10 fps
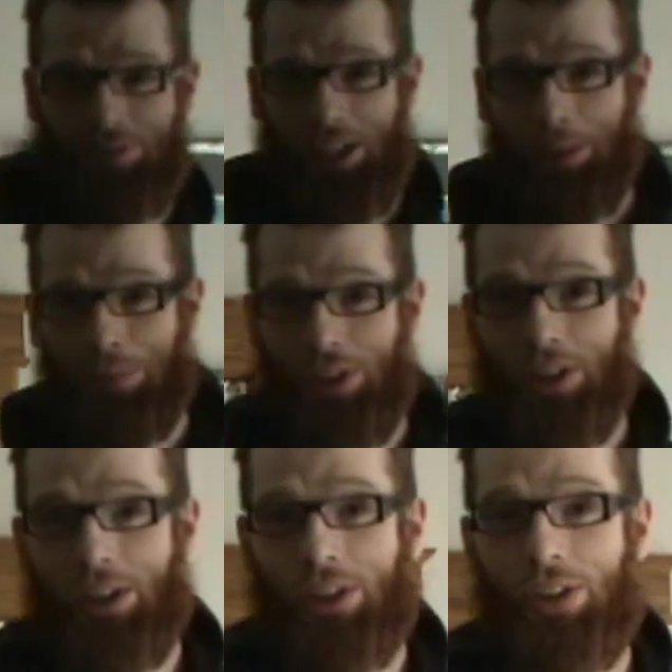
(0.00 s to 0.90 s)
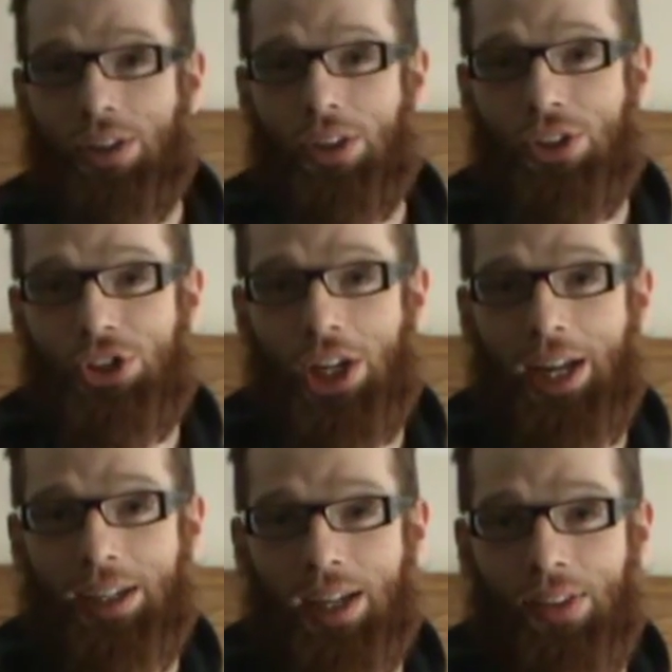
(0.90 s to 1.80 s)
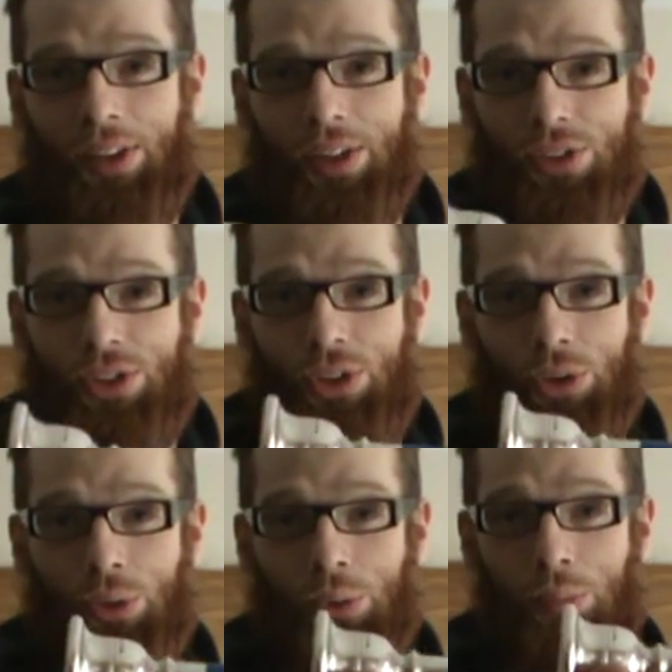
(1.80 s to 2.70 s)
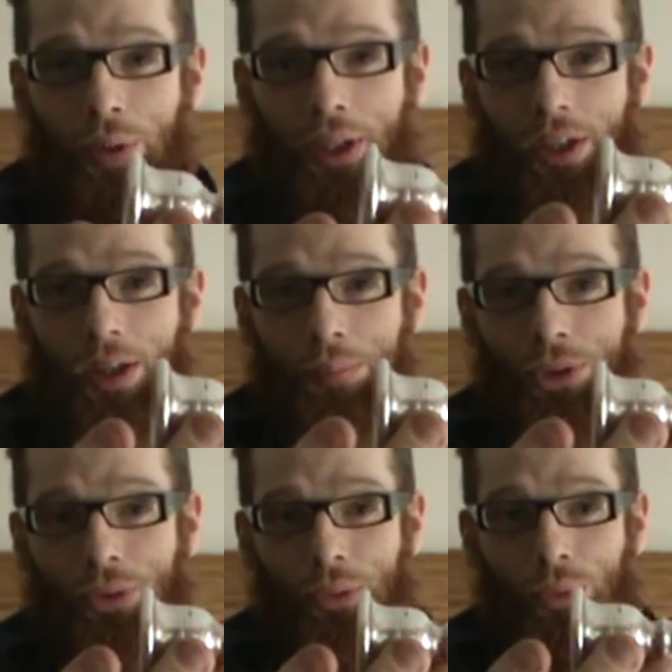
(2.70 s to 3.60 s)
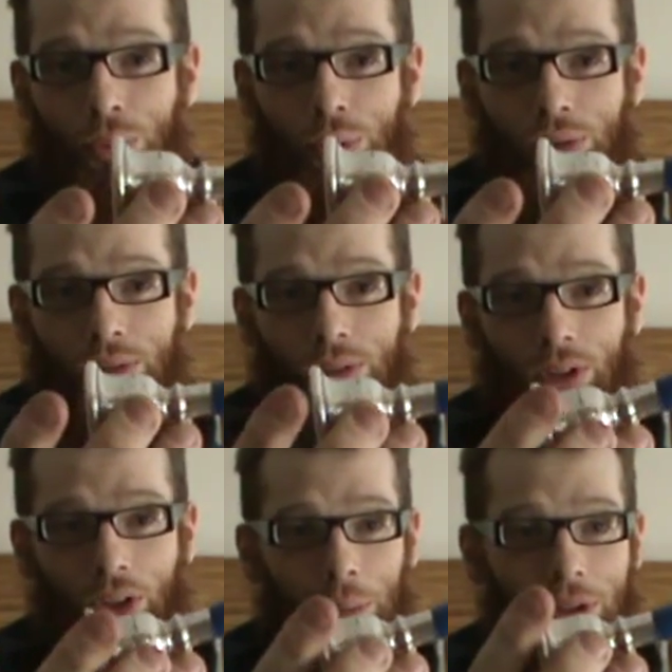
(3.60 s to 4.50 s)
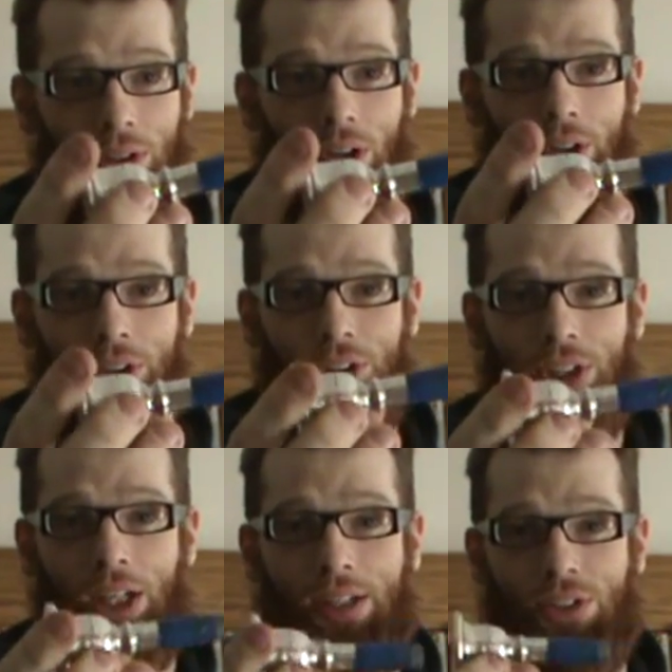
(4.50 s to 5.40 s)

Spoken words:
taped the shank on this to bring it up to a little bit larger size.